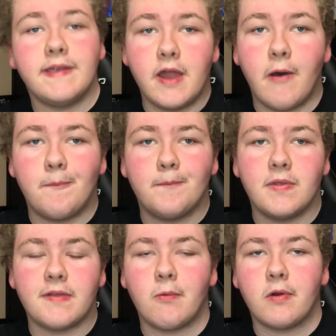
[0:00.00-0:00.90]
No,
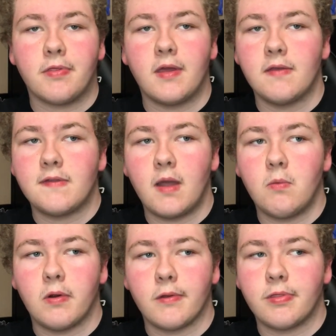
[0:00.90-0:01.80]
it's not worth it. It's
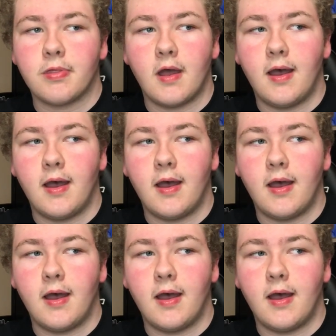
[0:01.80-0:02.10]
not worth,